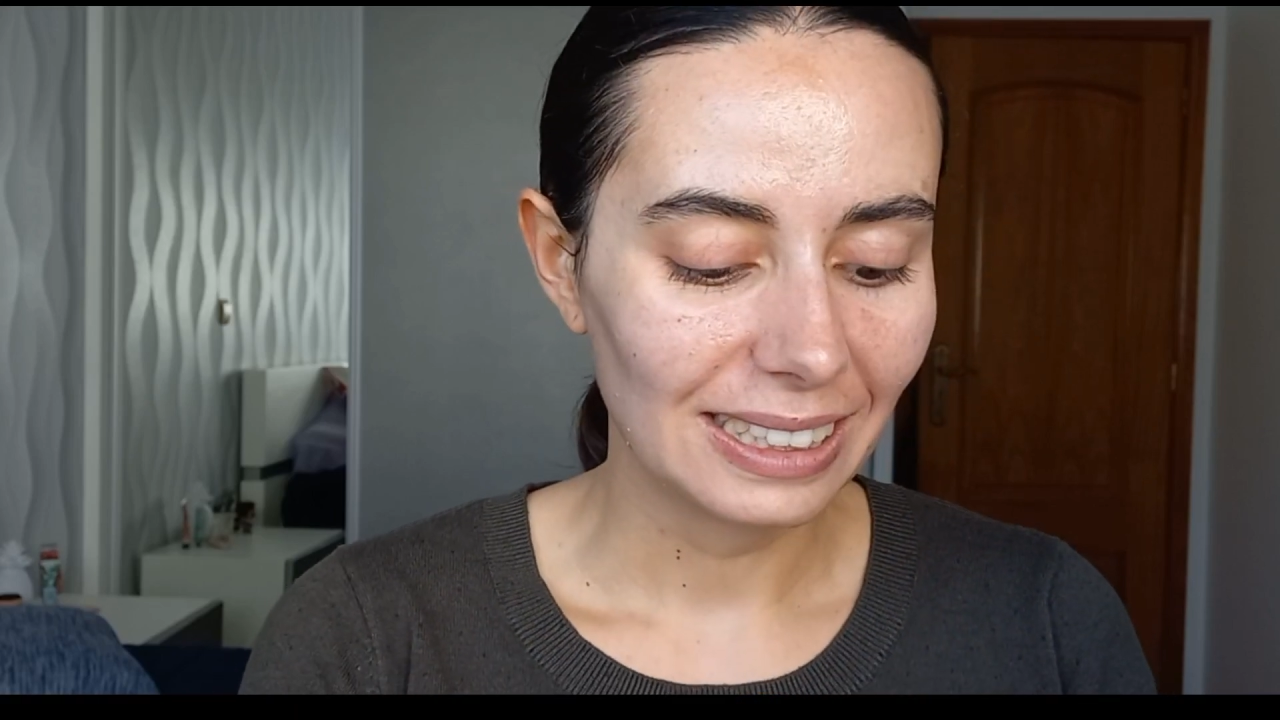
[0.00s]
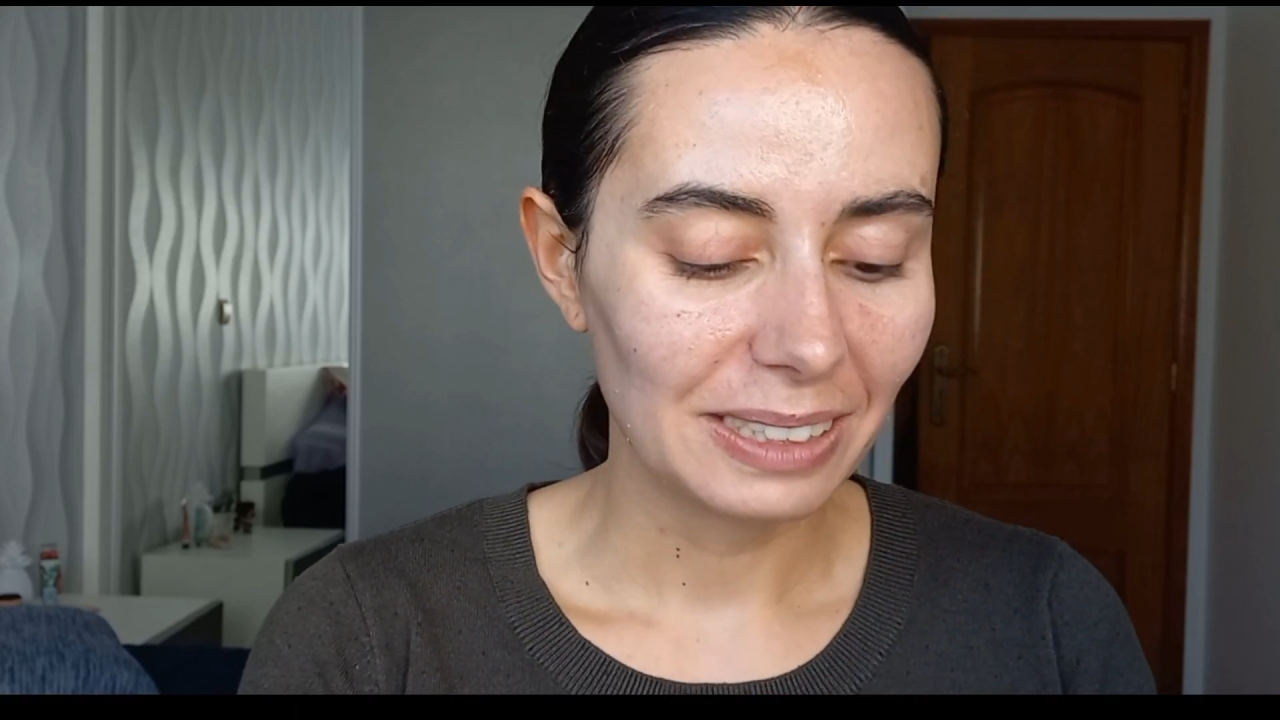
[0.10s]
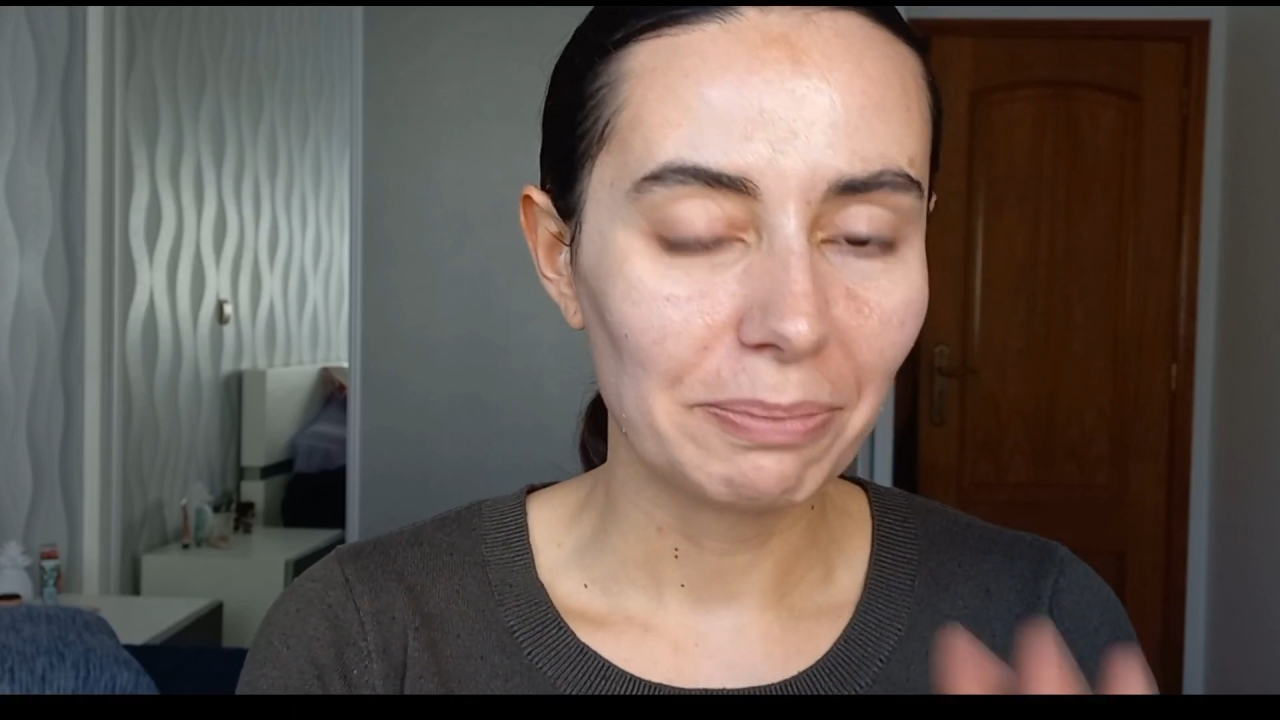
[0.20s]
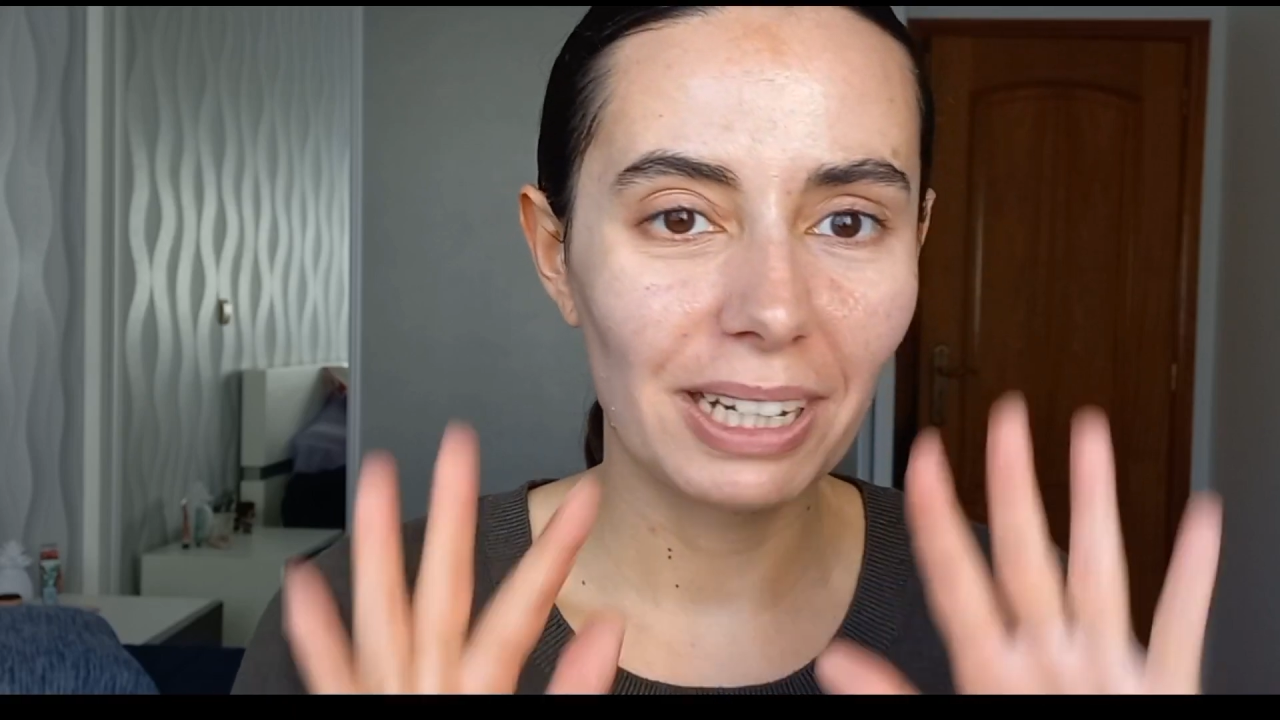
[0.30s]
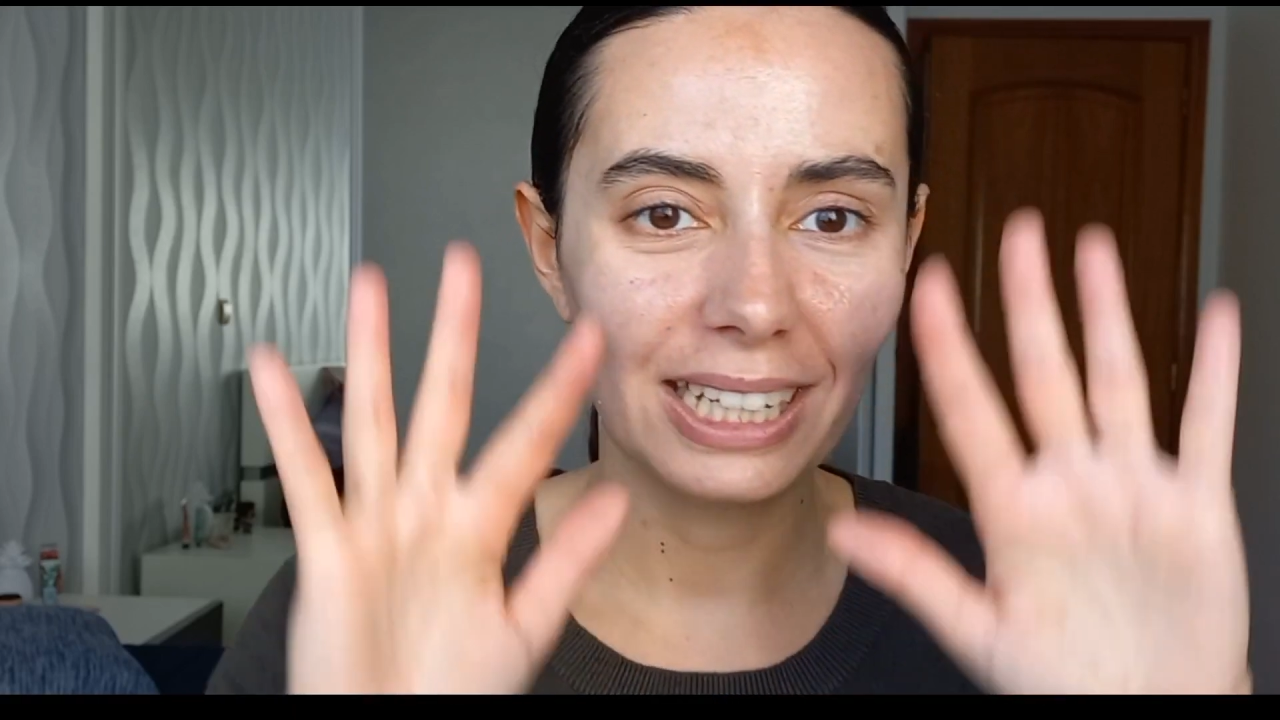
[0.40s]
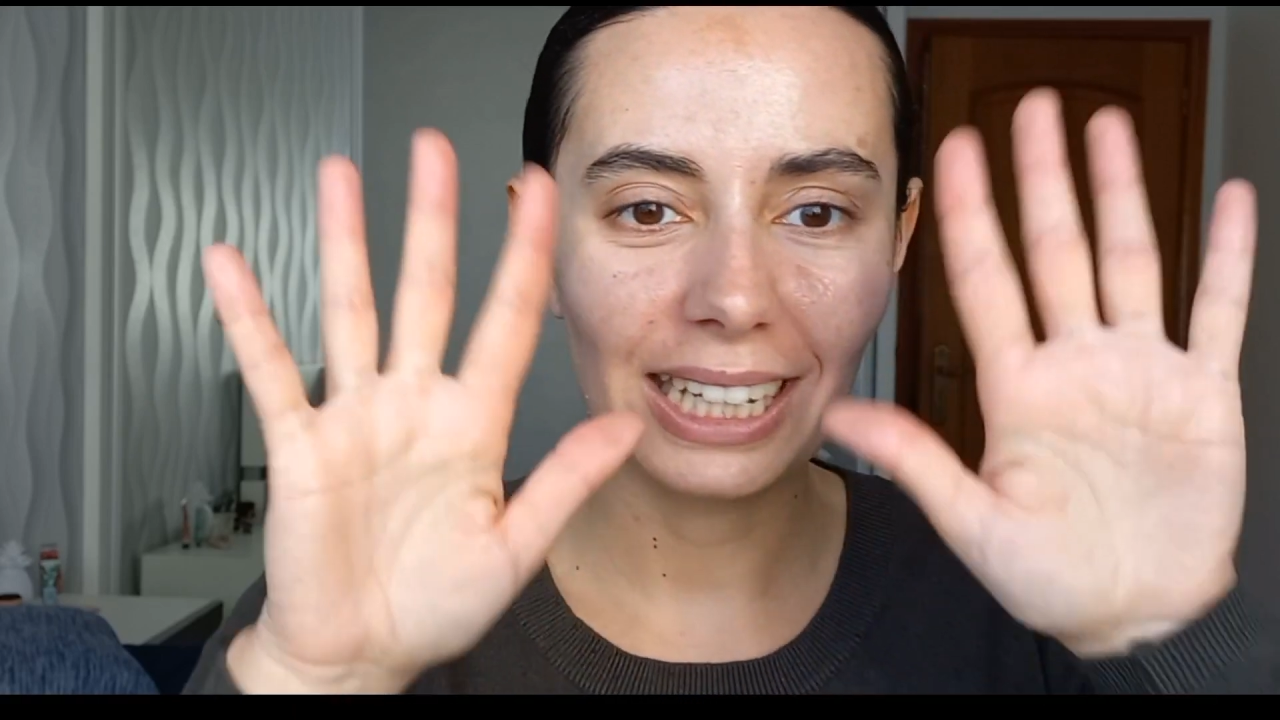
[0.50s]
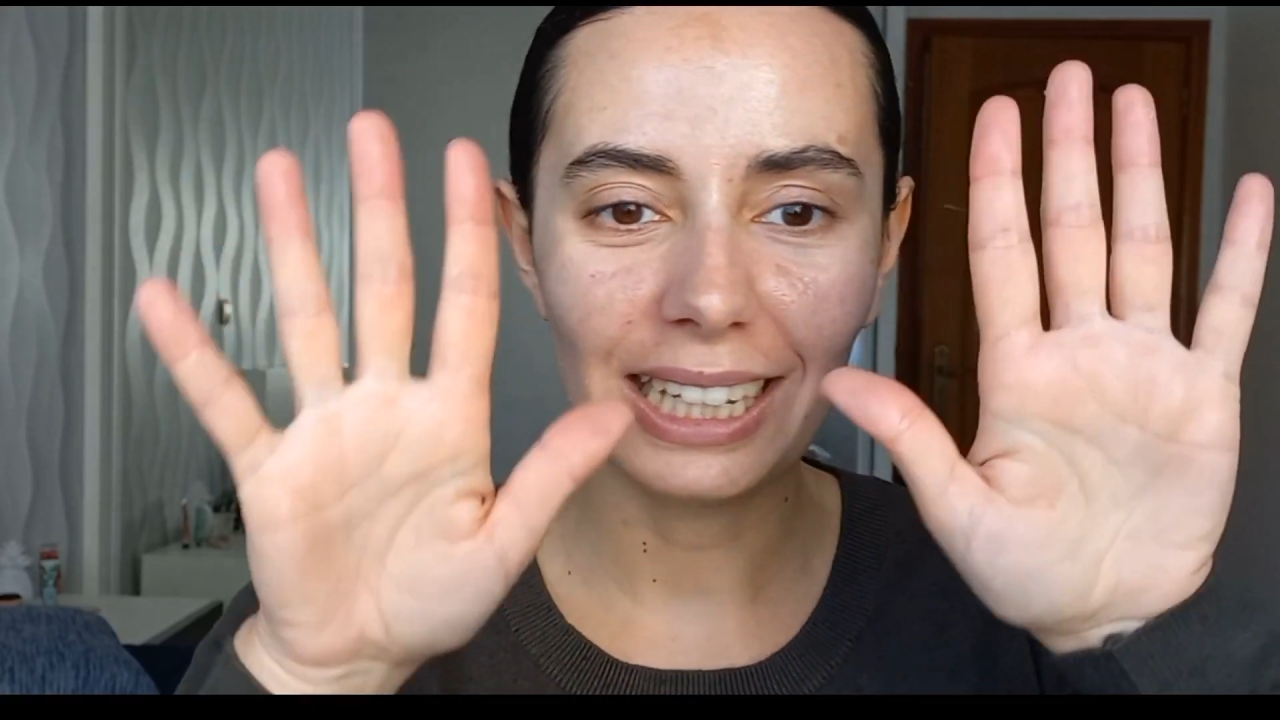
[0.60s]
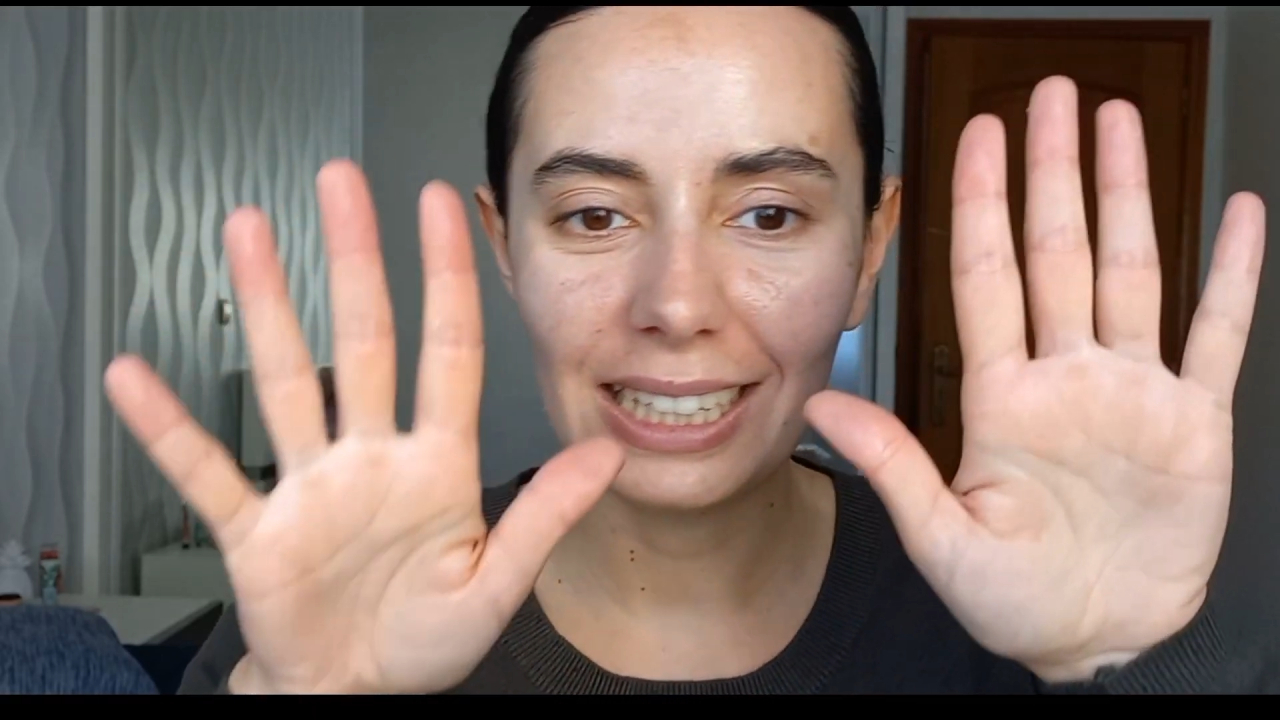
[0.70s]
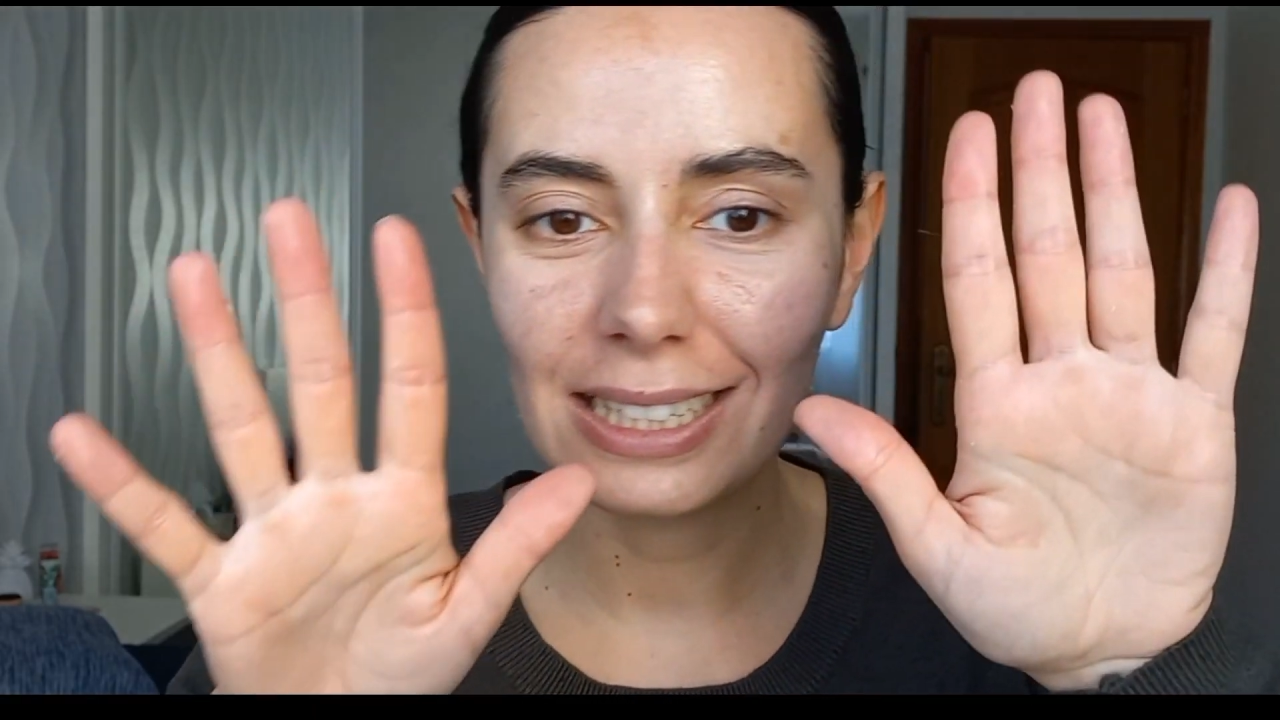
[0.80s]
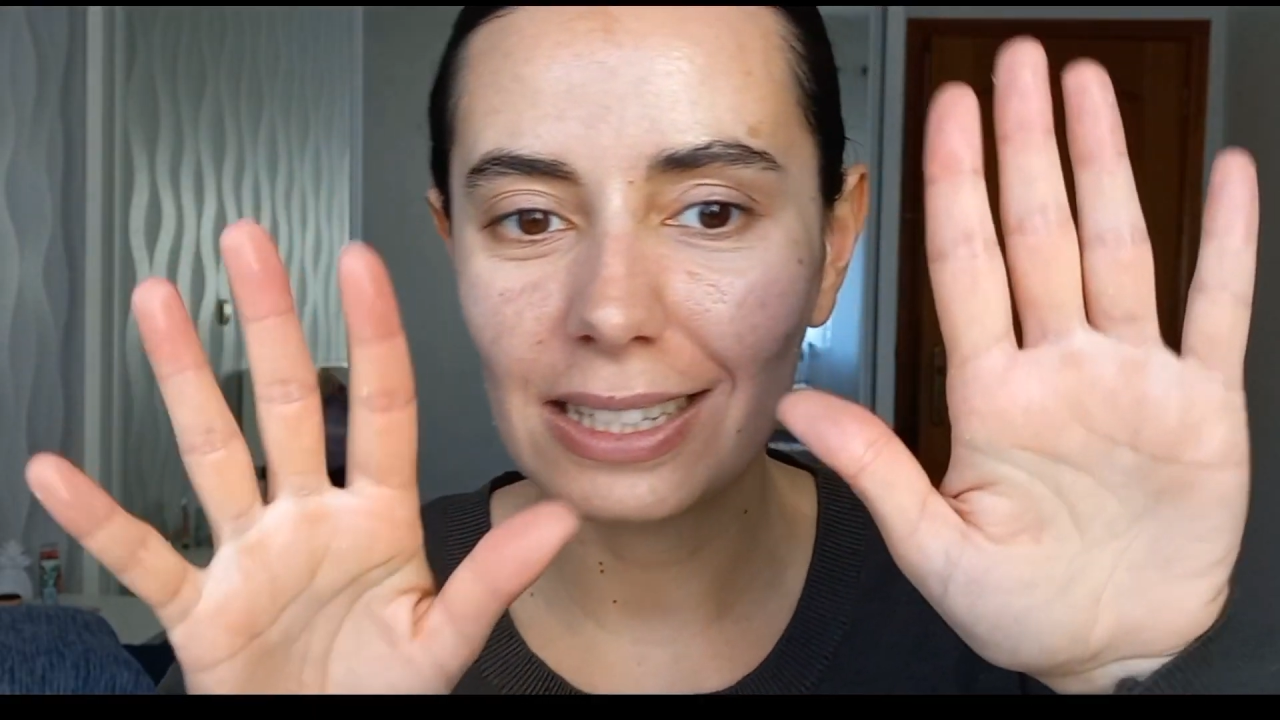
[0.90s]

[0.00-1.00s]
But it is